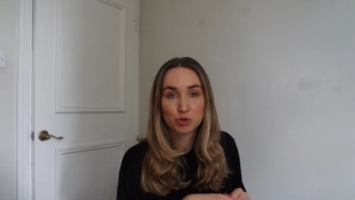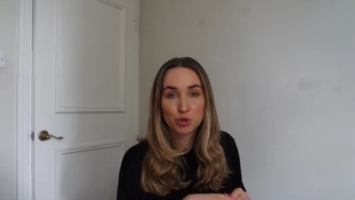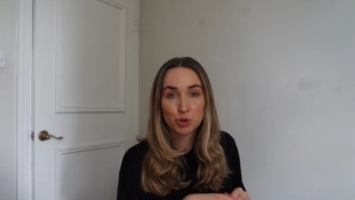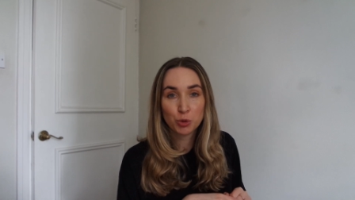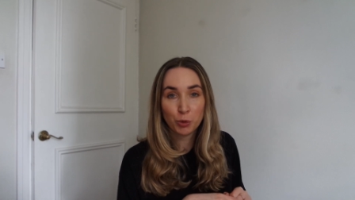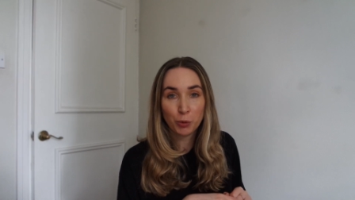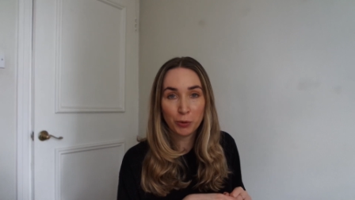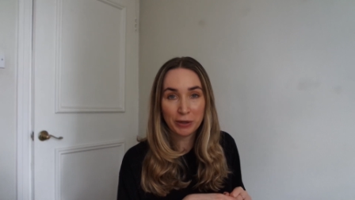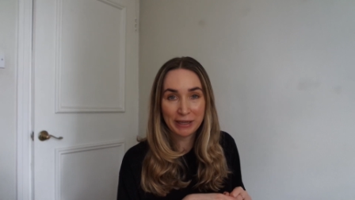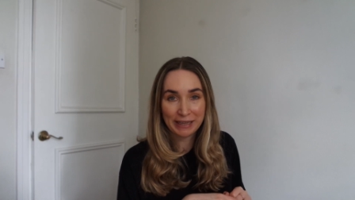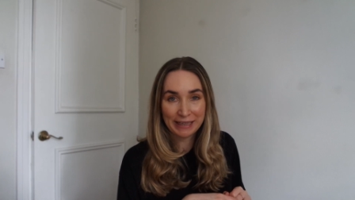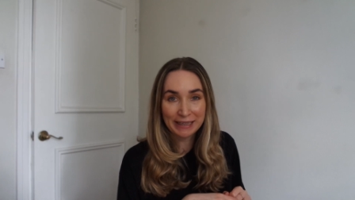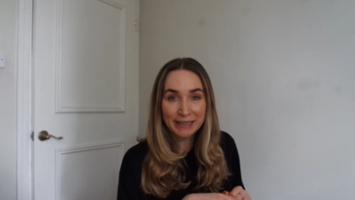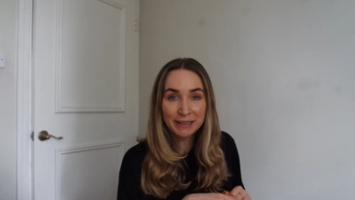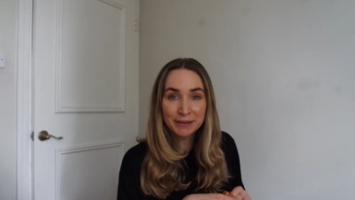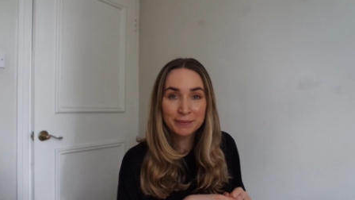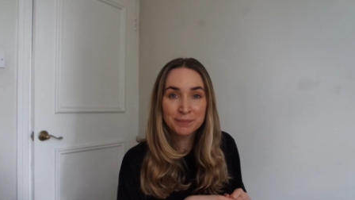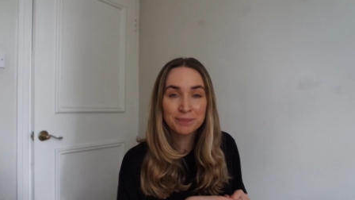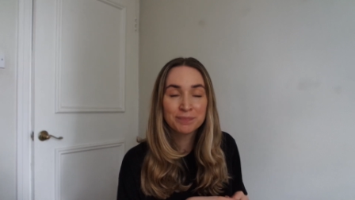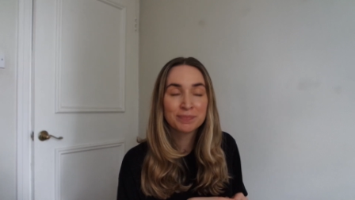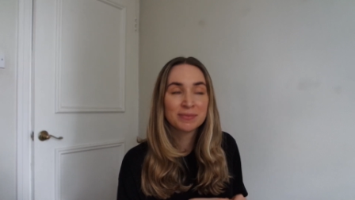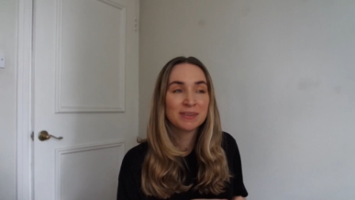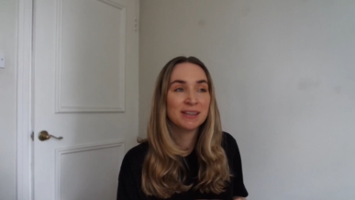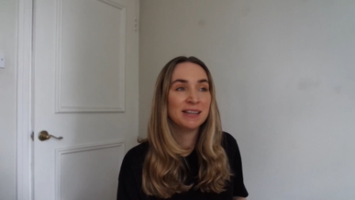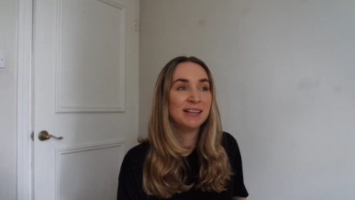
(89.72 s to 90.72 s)
talking.
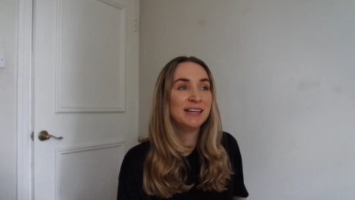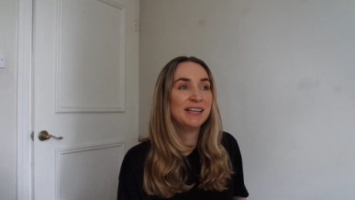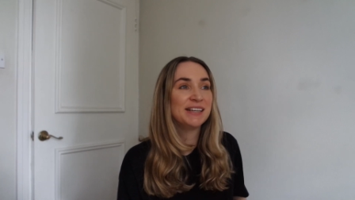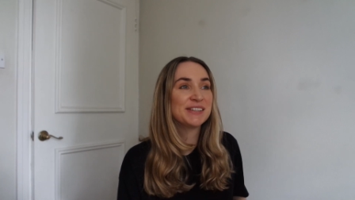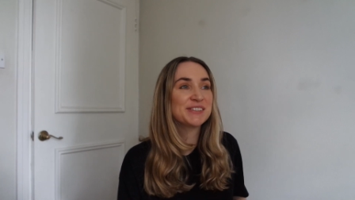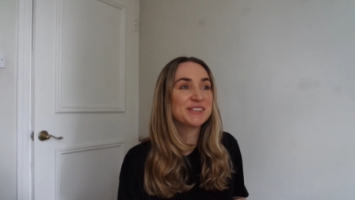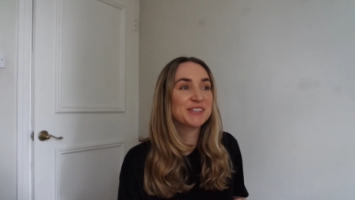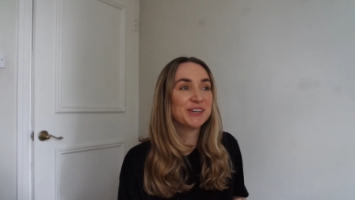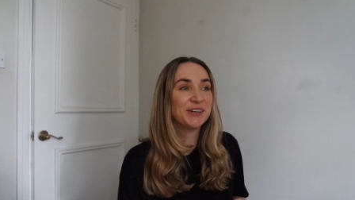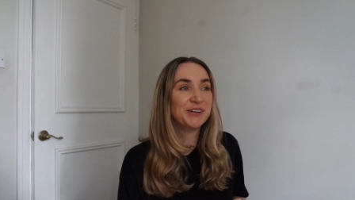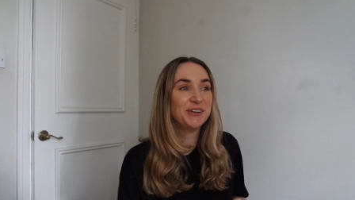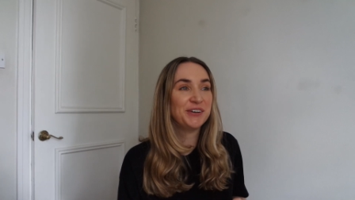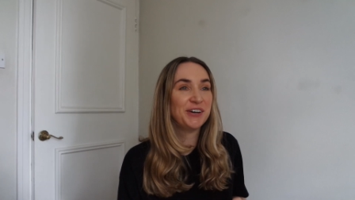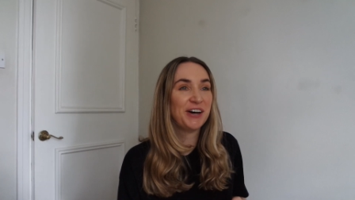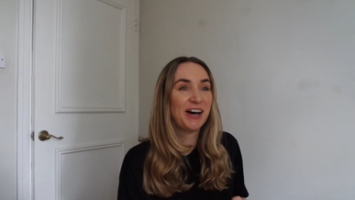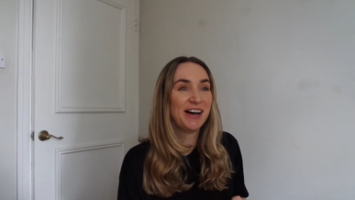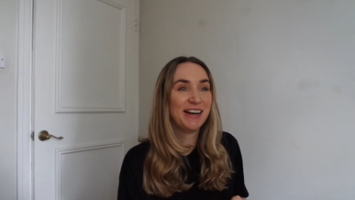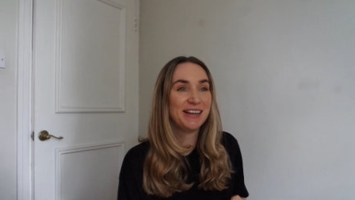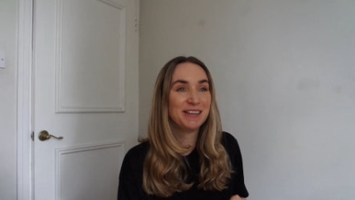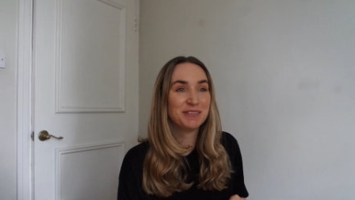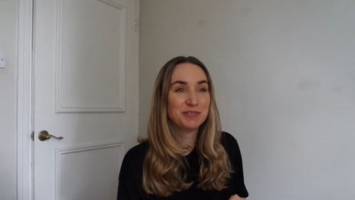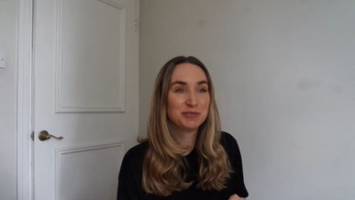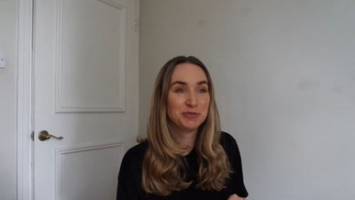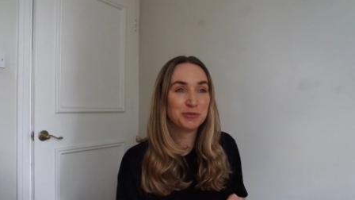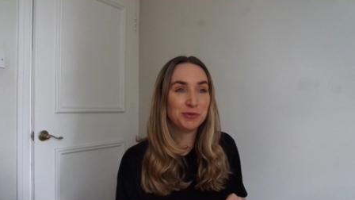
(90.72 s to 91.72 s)
So
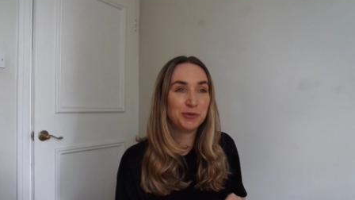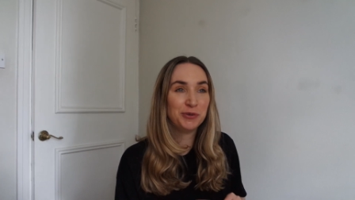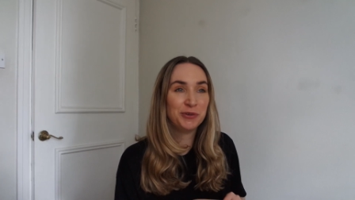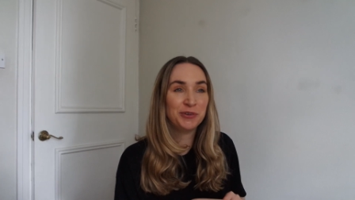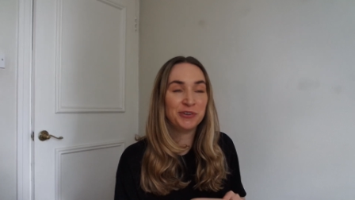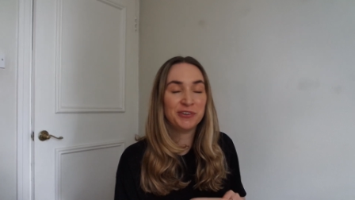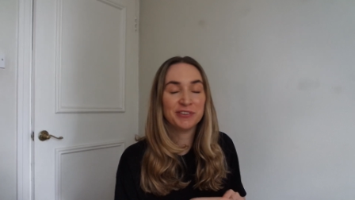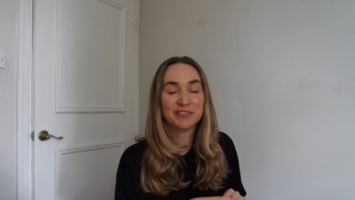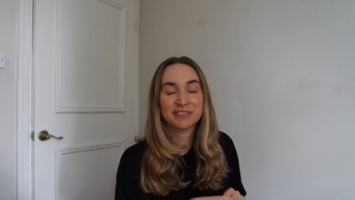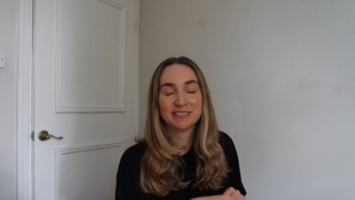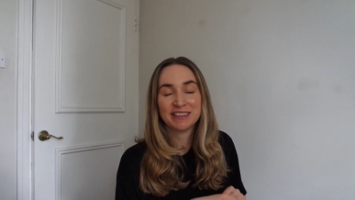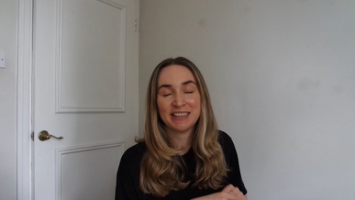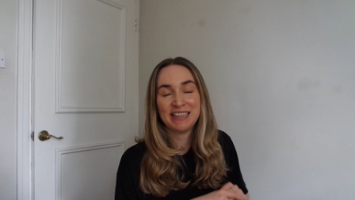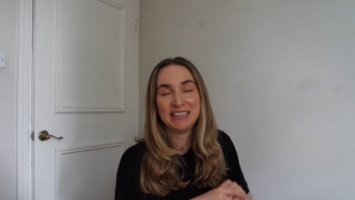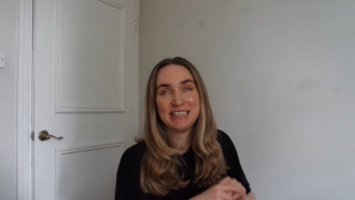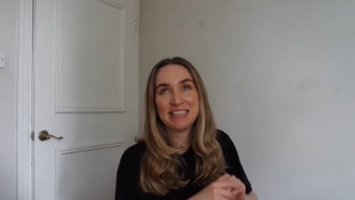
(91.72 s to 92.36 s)
I thought